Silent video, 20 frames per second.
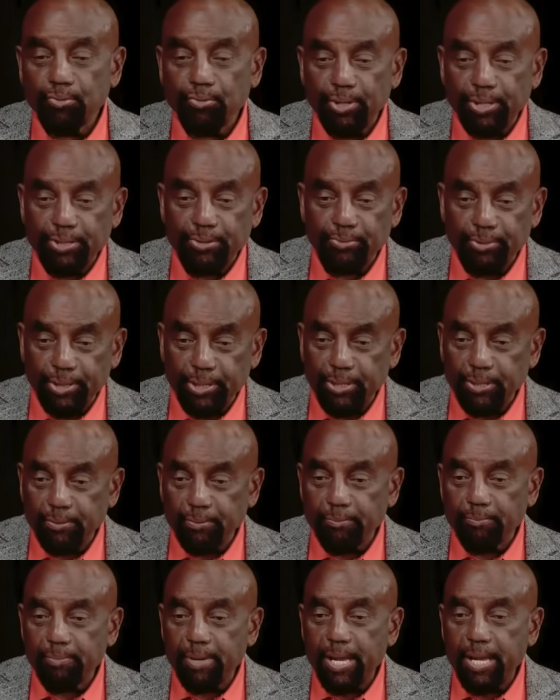graduated
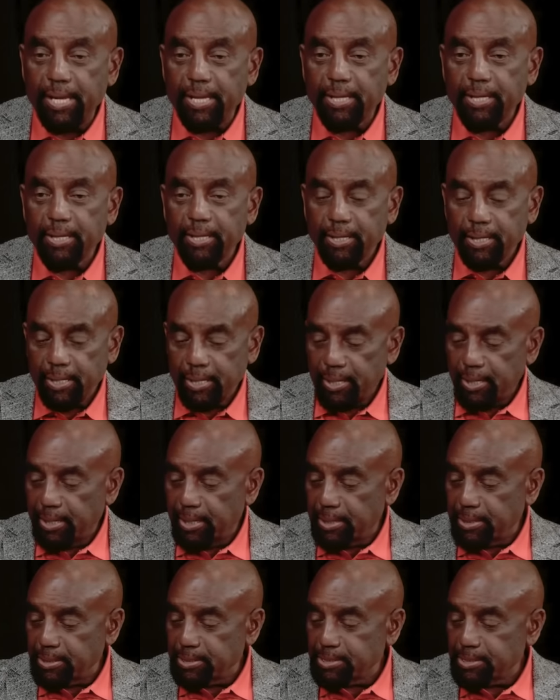in May,
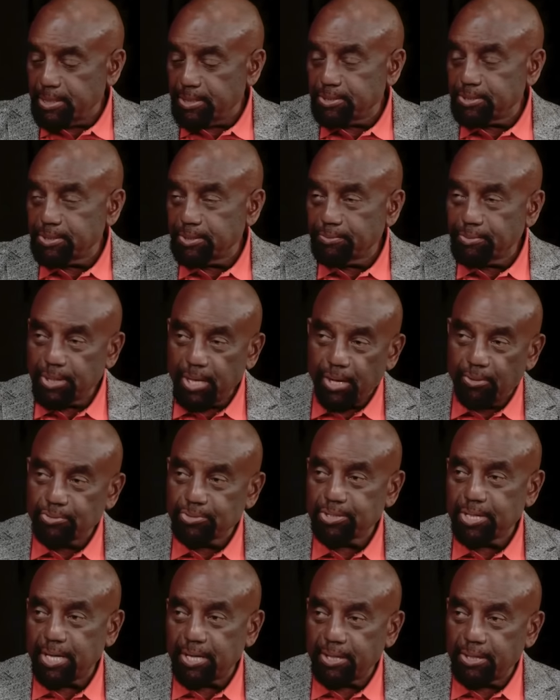and in September, I
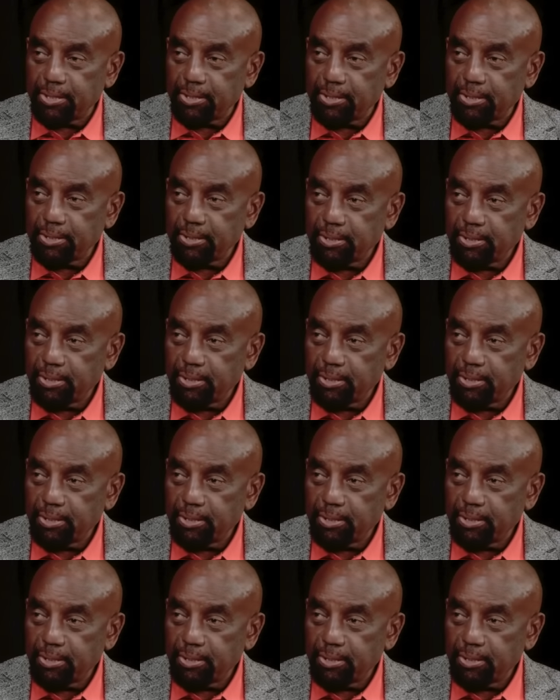was out of there.